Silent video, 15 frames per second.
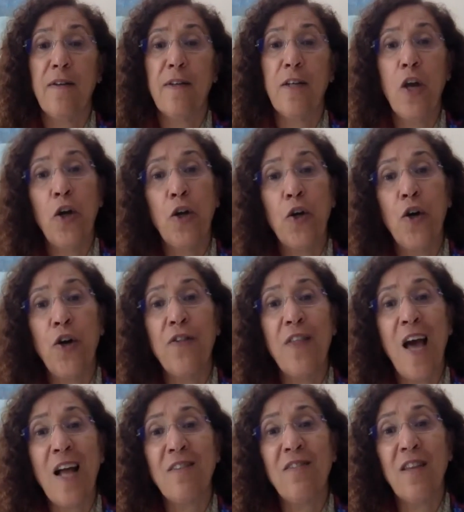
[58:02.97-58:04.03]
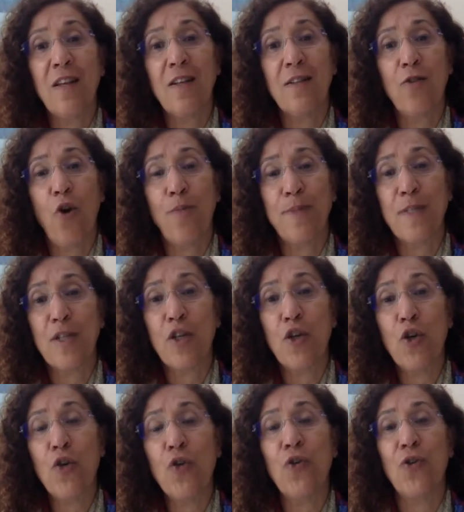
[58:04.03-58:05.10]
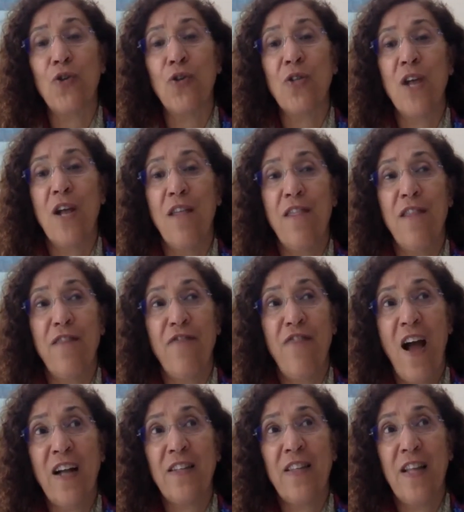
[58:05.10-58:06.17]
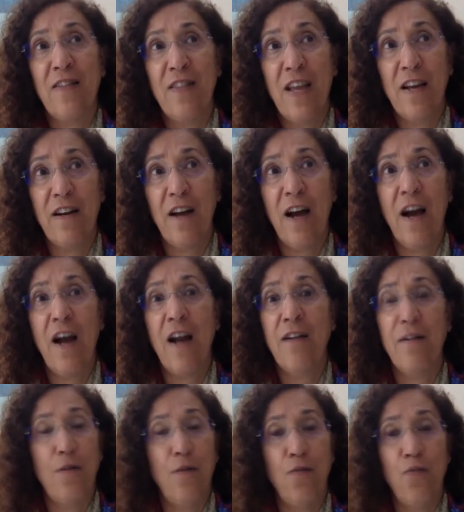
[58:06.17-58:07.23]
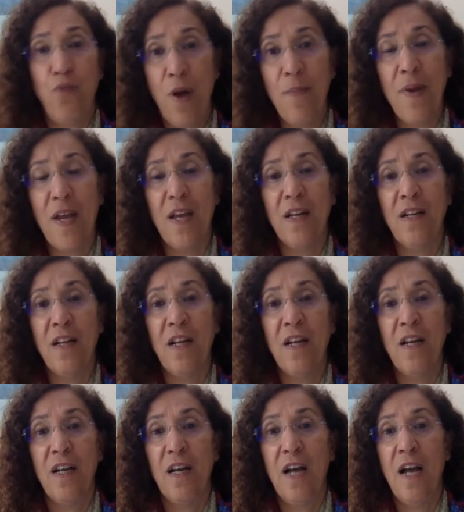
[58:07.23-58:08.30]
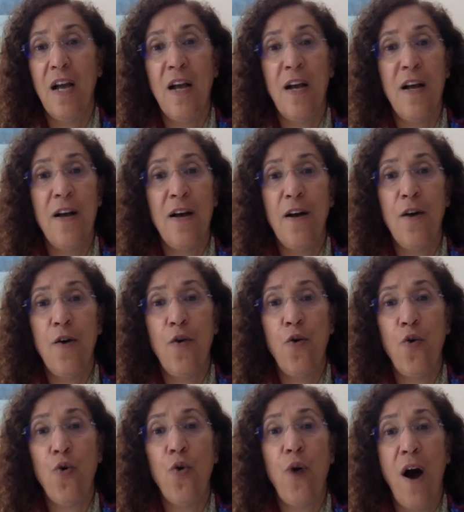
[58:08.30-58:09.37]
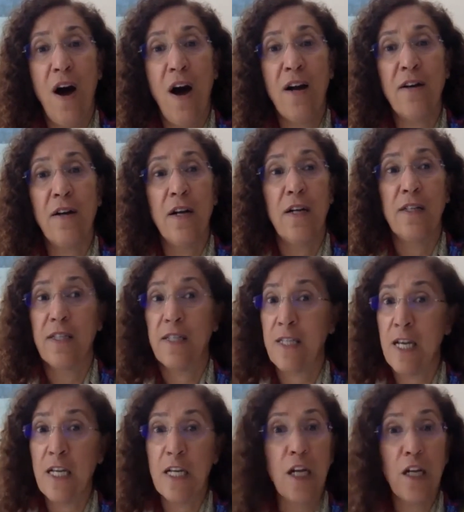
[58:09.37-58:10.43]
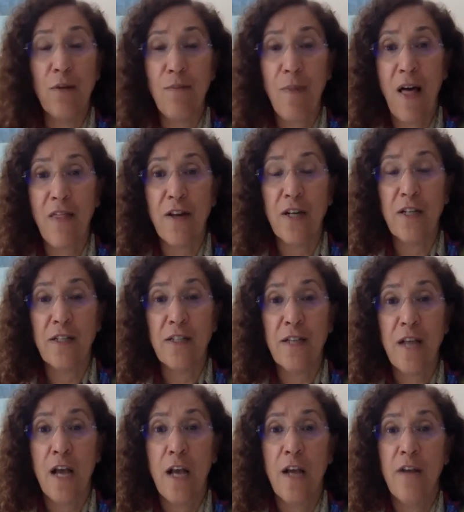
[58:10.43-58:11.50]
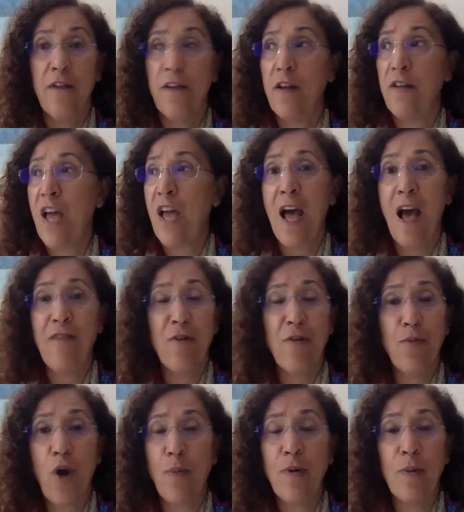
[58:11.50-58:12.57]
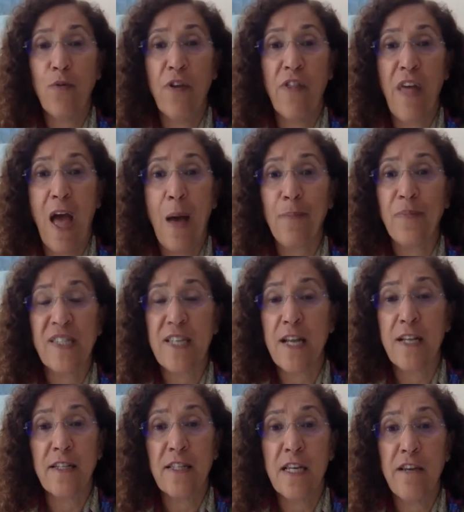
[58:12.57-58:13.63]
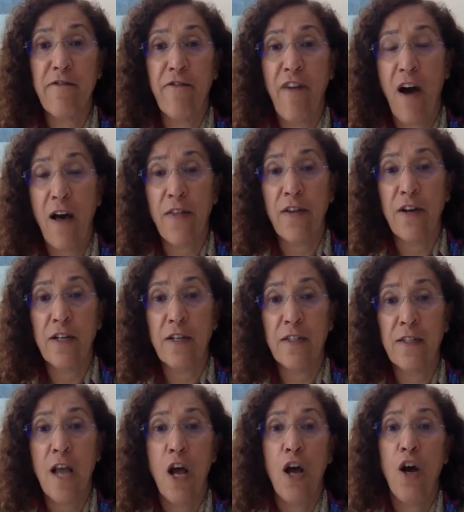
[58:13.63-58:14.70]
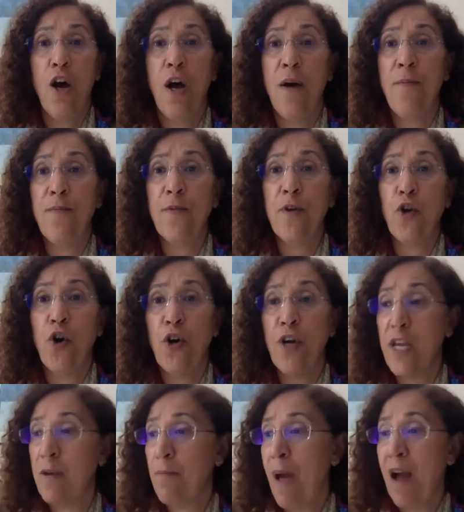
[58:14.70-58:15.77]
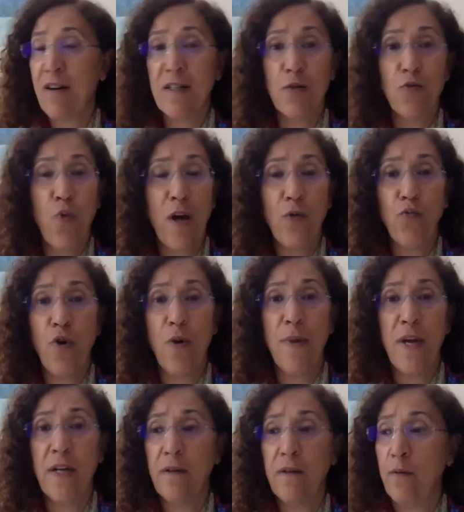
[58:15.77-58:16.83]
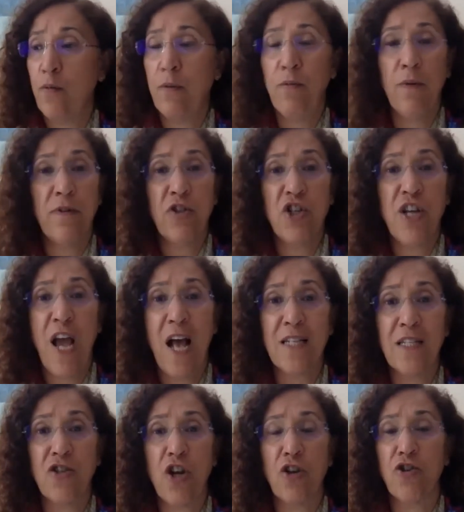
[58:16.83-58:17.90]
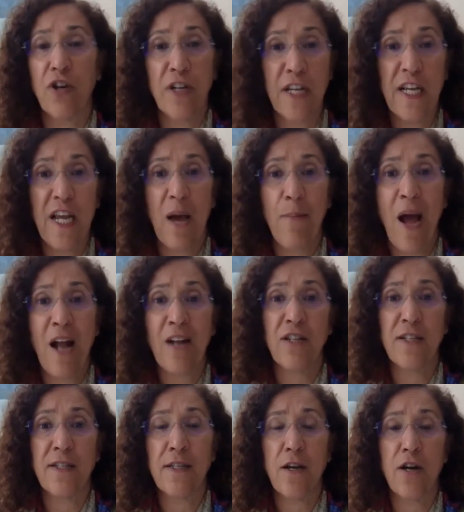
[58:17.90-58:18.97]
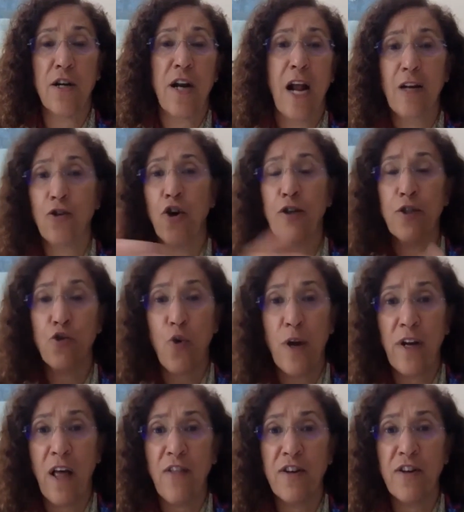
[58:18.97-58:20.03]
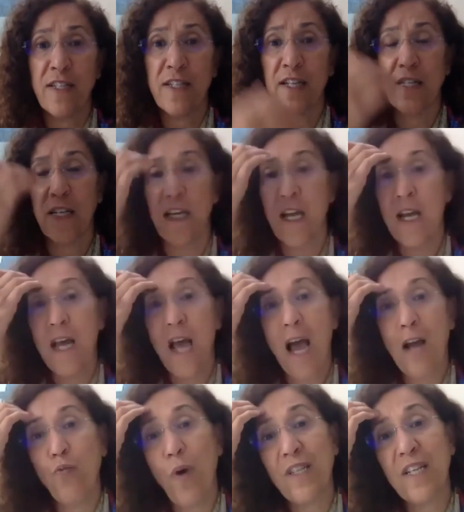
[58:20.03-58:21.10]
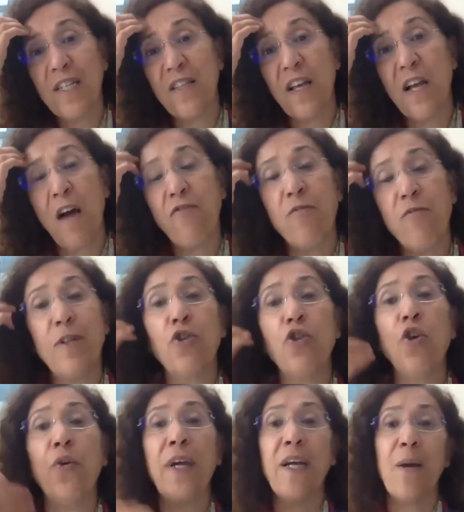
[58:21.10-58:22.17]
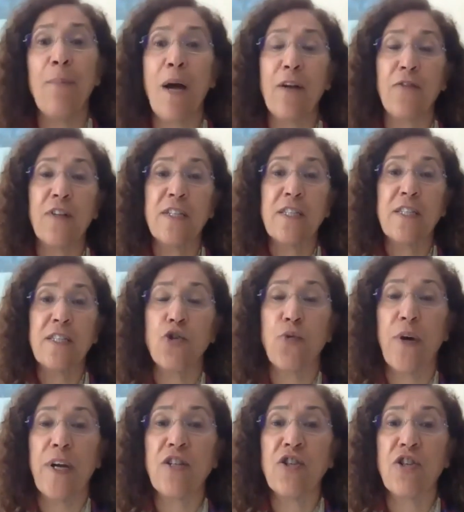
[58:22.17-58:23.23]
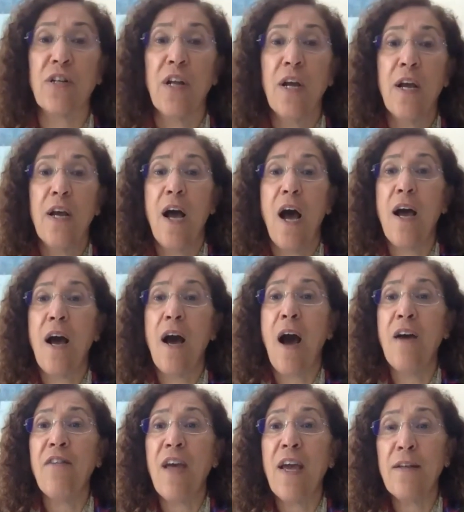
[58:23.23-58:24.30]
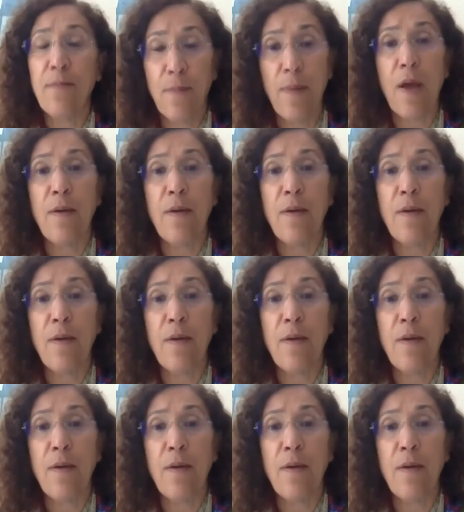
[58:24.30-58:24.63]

you know, that obscures the fact that there are women who are single mothers. They have a problem with absentee fathers. You know, he marries one woman, well, she has children, he abandons her and goes to another city. And what is the government doing about this situation? Are they